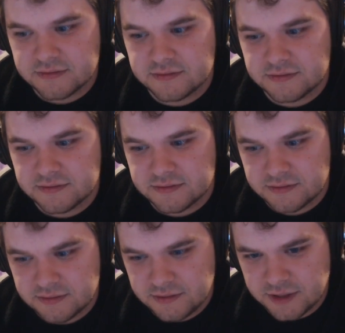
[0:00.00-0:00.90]
Okay.
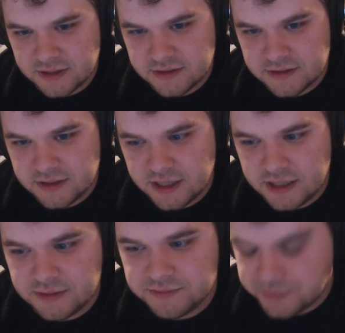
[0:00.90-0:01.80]
I
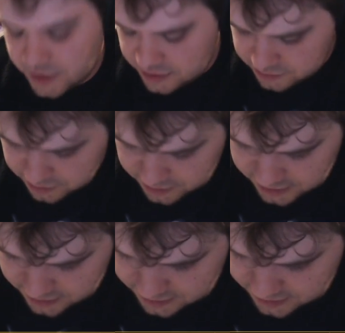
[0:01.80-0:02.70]
do know they had a different.